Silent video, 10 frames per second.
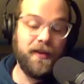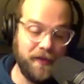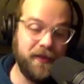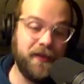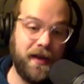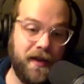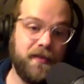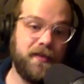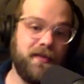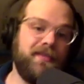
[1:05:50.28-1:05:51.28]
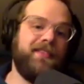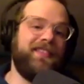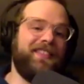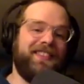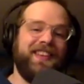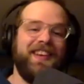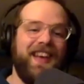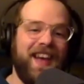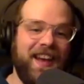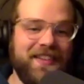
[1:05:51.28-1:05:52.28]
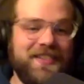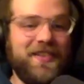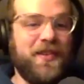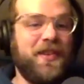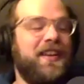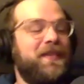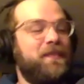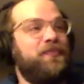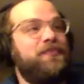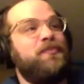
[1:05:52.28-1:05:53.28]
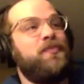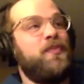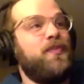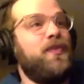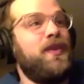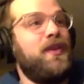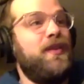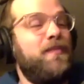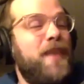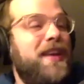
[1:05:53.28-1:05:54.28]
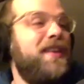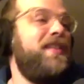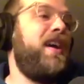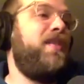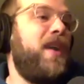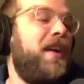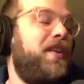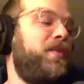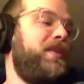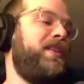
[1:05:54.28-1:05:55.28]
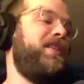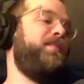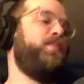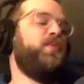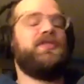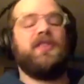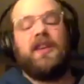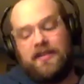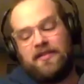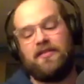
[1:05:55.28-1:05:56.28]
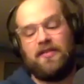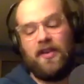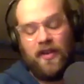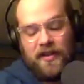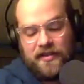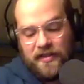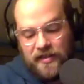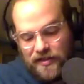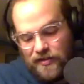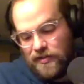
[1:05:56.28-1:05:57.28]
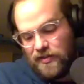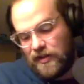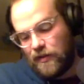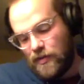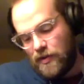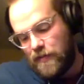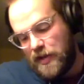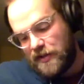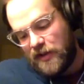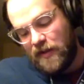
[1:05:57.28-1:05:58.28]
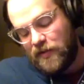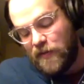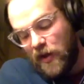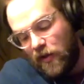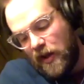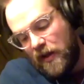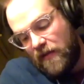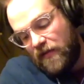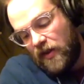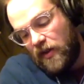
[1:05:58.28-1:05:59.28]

Yeah. And so like making that record with him was like, honestly, dude, it's like one of the best times of my life.